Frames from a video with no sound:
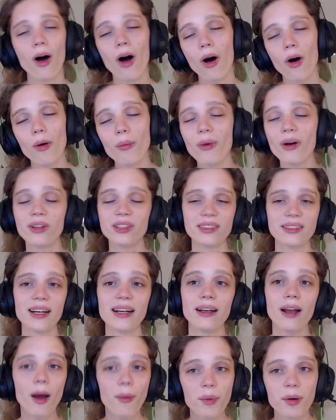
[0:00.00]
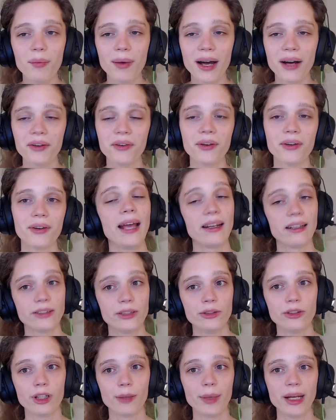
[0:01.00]
almost tight upper bound in a
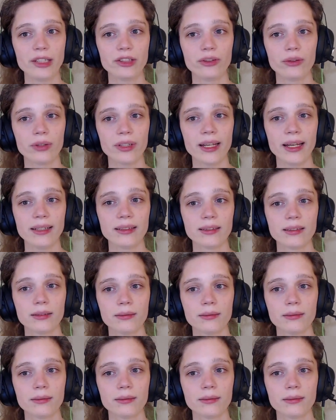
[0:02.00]
two-dimensional case.